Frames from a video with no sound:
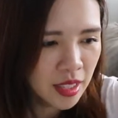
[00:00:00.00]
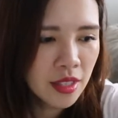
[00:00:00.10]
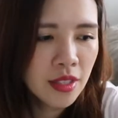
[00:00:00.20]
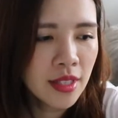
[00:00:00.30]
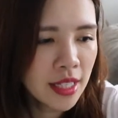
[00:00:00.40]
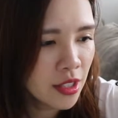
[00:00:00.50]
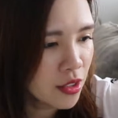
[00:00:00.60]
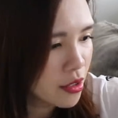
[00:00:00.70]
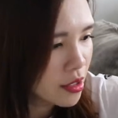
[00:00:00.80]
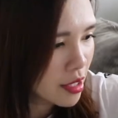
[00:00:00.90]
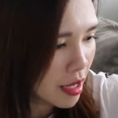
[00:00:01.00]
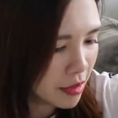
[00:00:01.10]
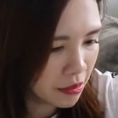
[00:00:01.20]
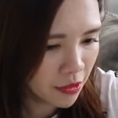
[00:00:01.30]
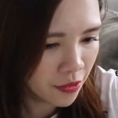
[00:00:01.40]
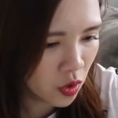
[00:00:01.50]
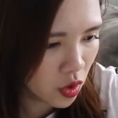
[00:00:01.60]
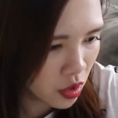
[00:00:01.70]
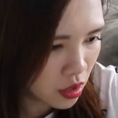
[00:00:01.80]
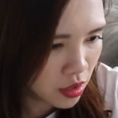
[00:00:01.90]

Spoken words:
So let's do step number 4.